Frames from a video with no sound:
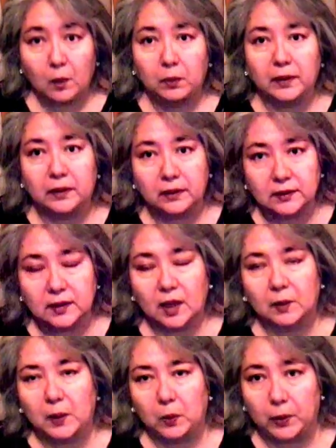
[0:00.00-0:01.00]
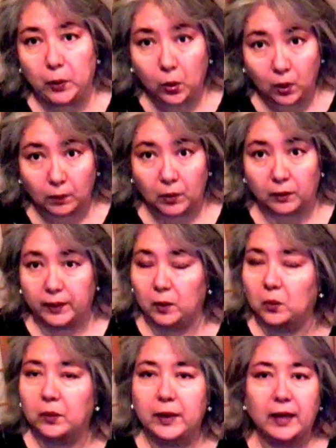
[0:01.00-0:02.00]
But this time they were normal. They
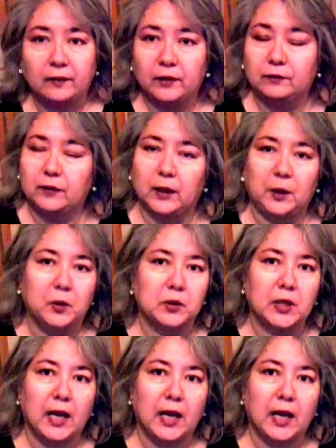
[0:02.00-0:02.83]
weren't heavy flows.